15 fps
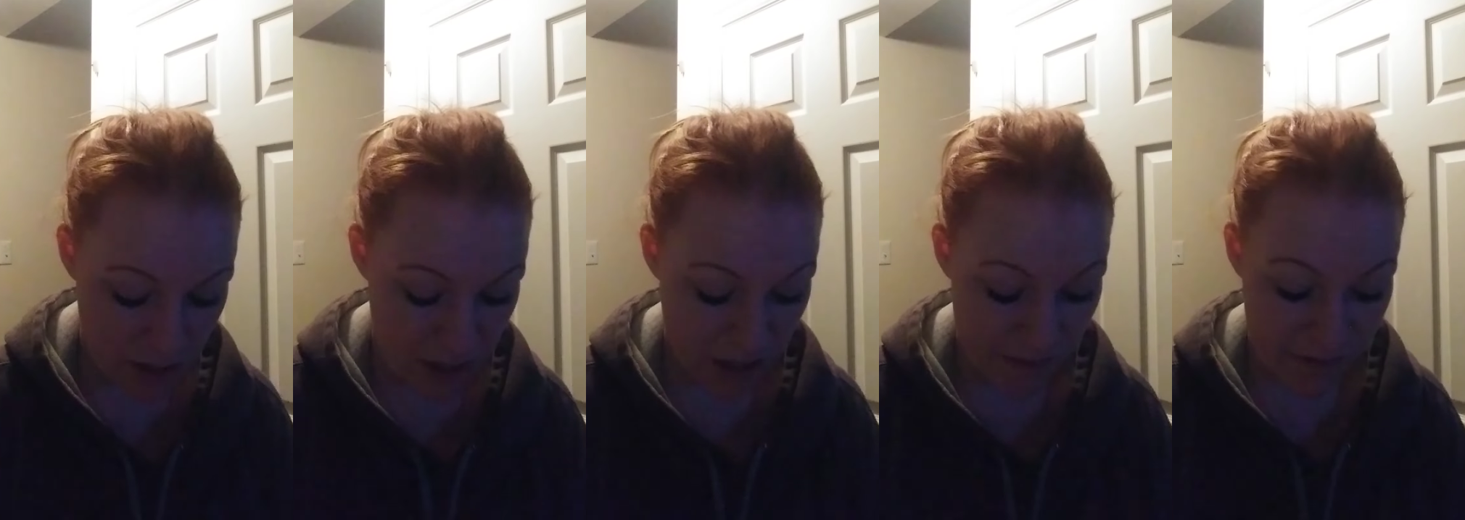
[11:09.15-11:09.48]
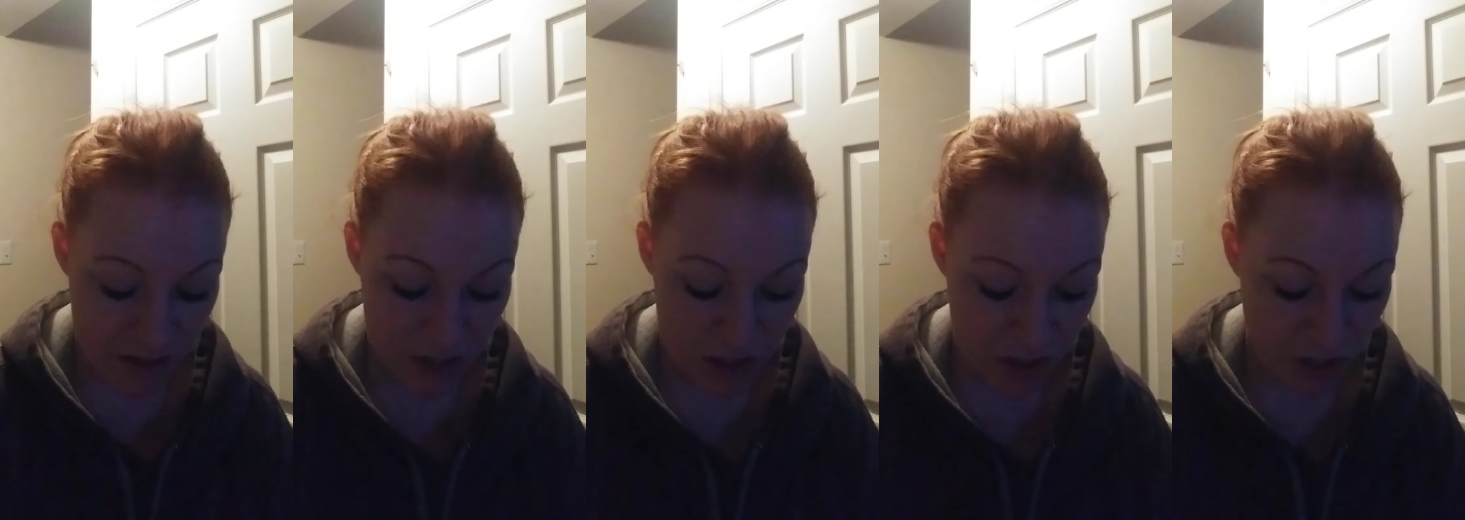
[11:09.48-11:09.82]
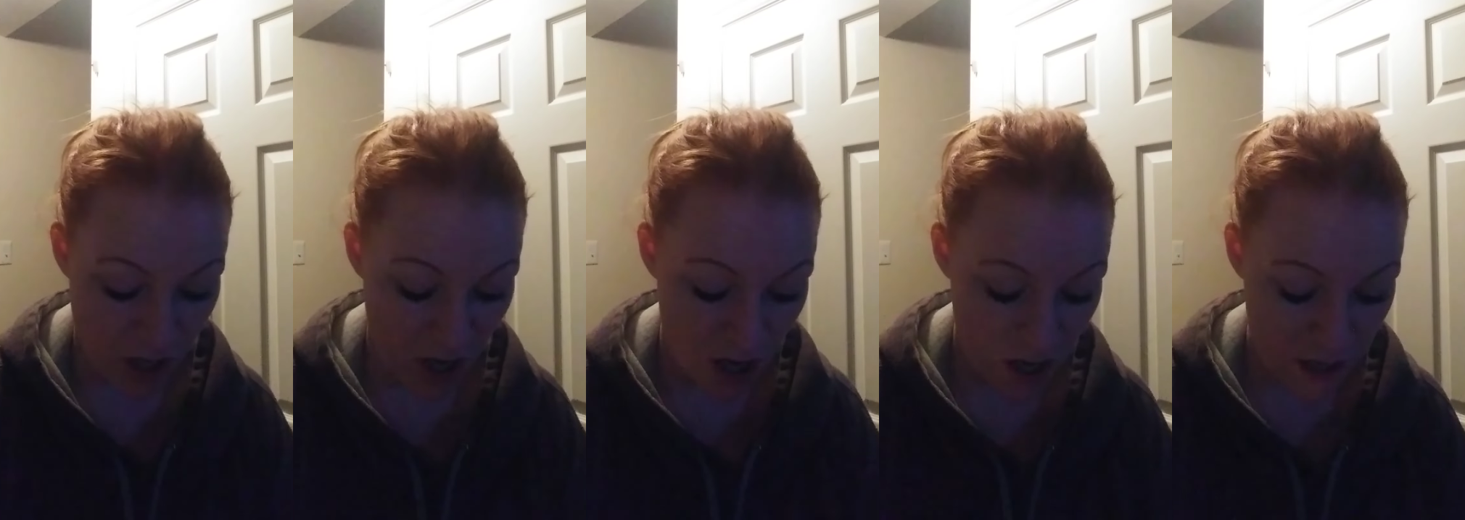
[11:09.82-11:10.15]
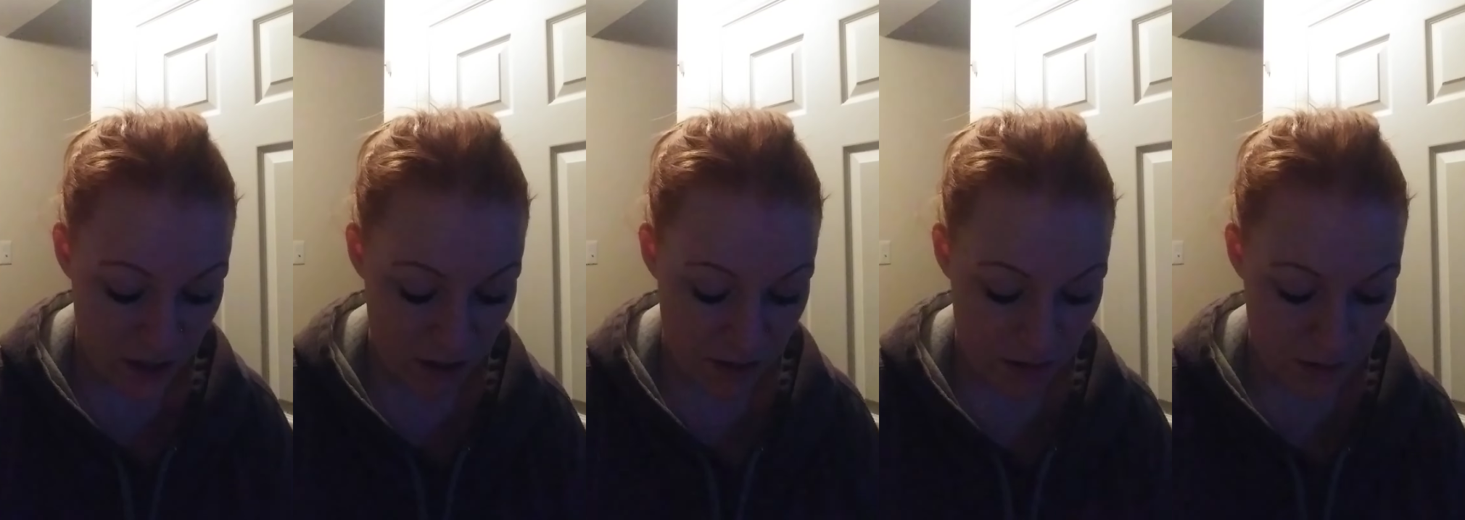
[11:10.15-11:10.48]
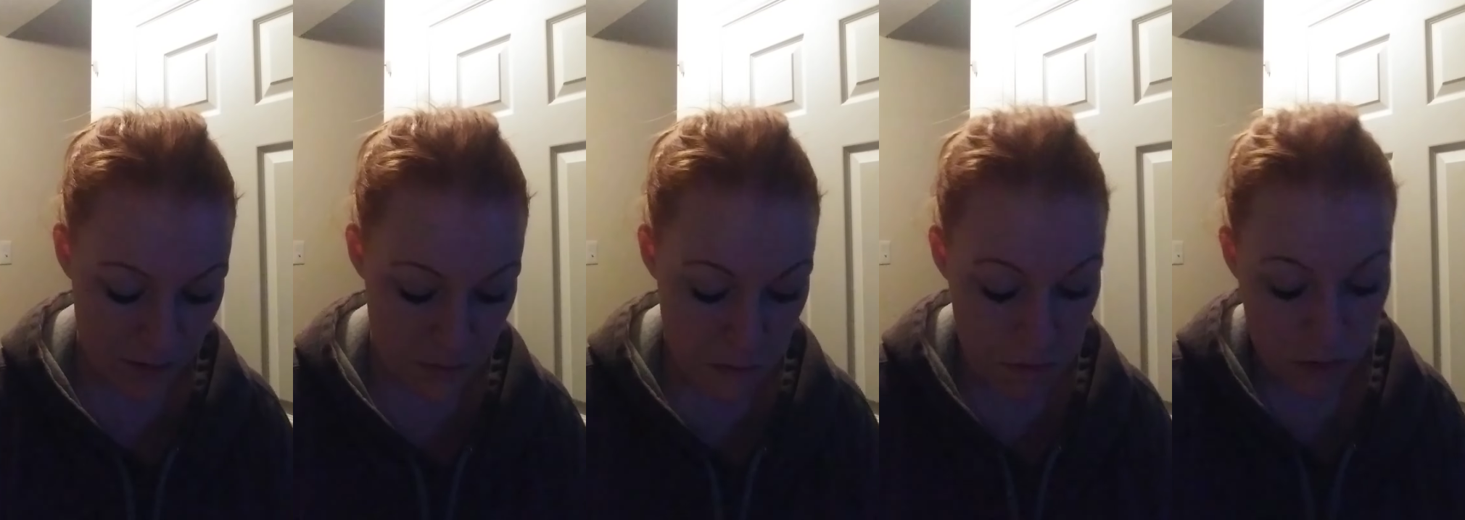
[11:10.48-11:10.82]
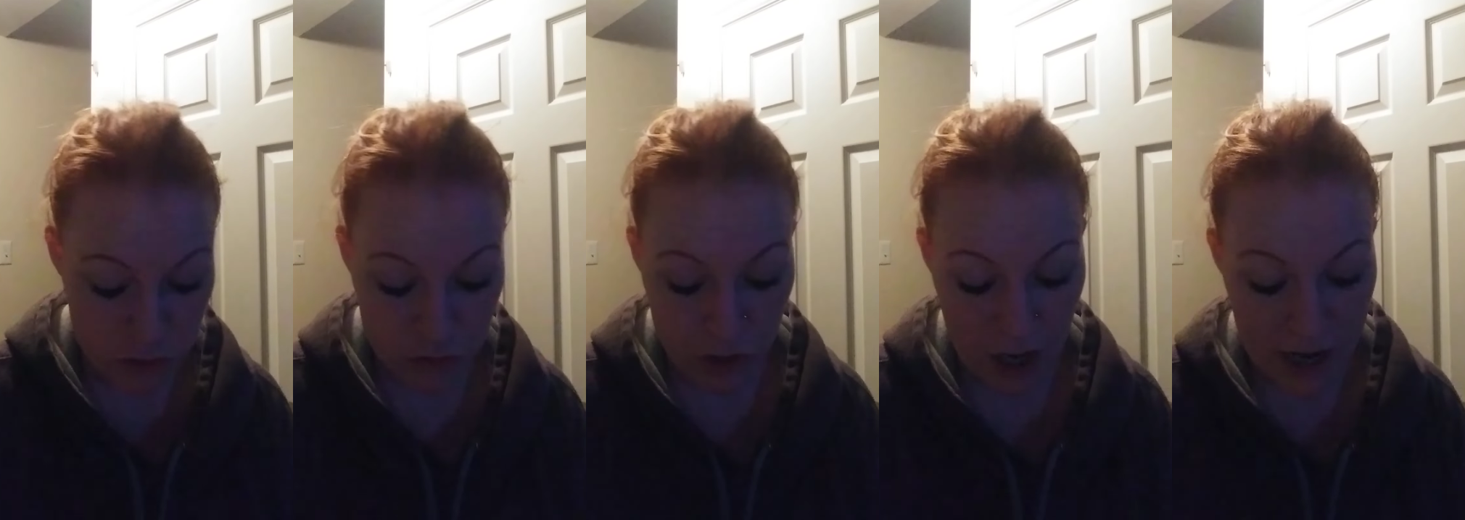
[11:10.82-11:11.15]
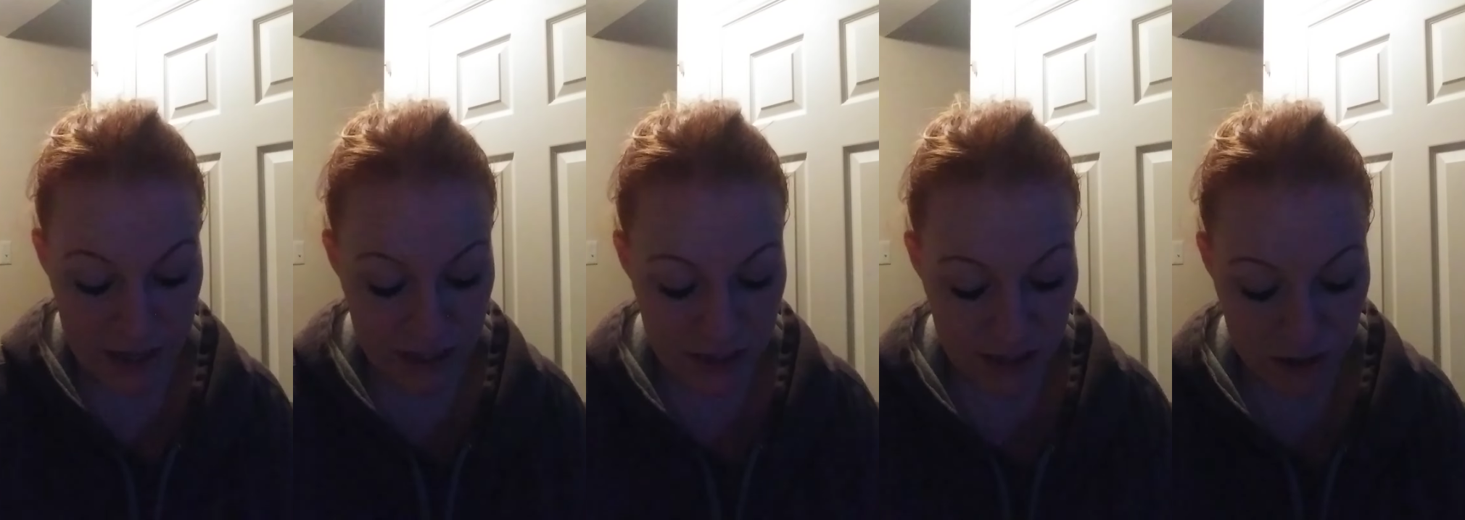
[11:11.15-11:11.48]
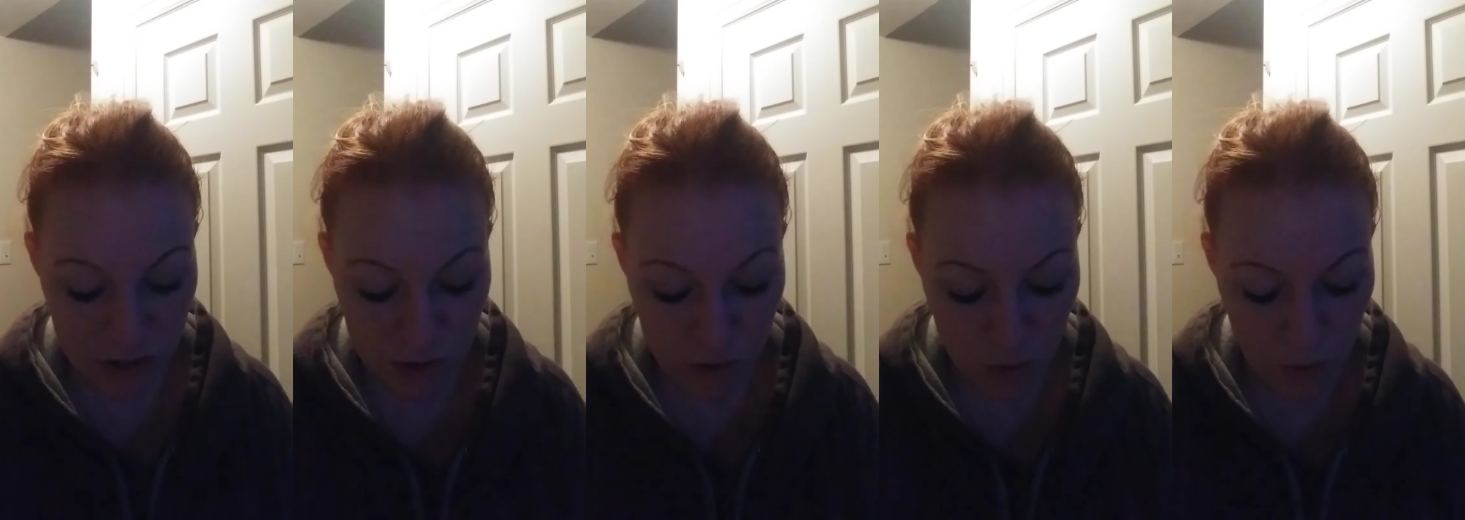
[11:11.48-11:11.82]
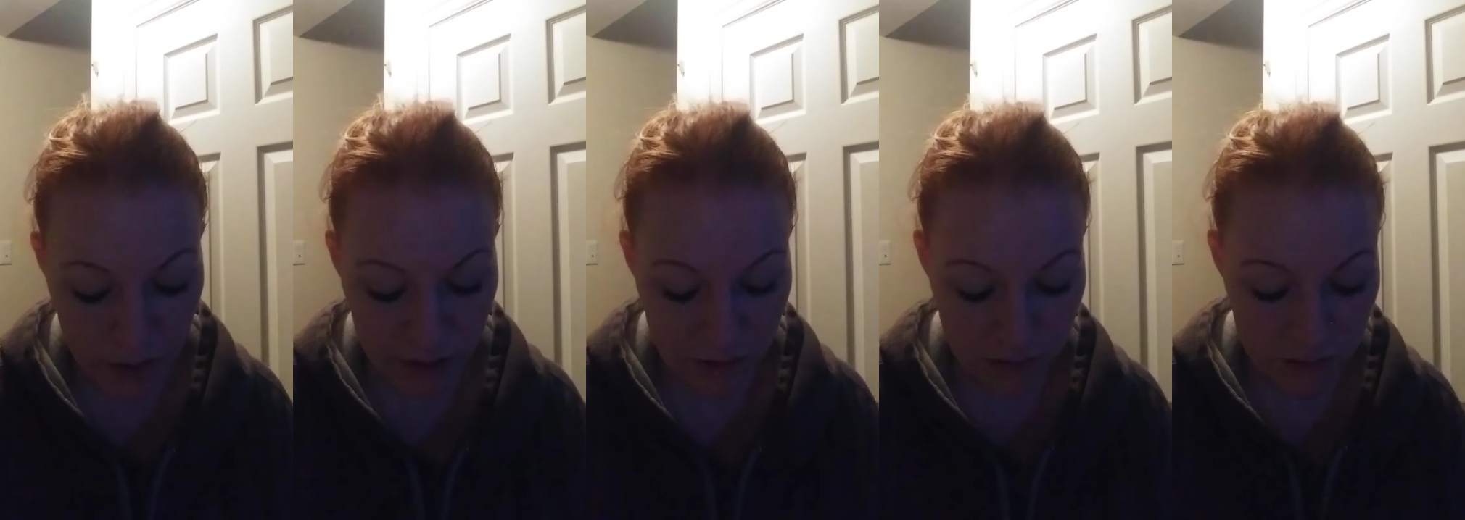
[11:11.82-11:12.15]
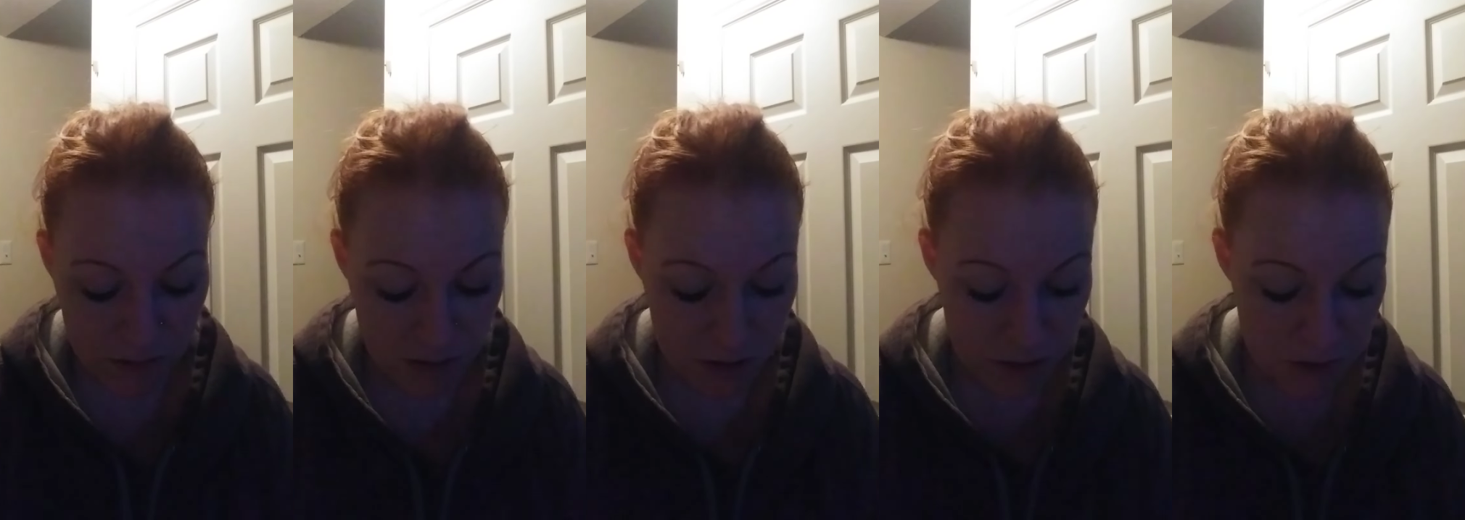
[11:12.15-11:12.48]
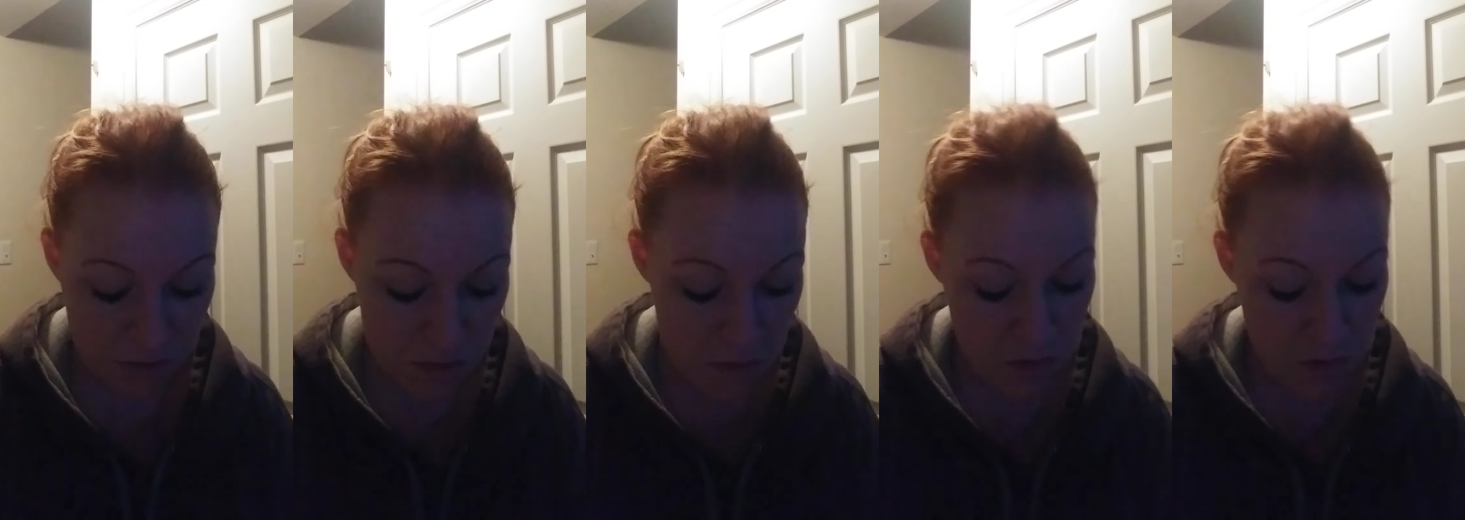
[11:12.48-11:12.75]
Give it a shot try essential oils.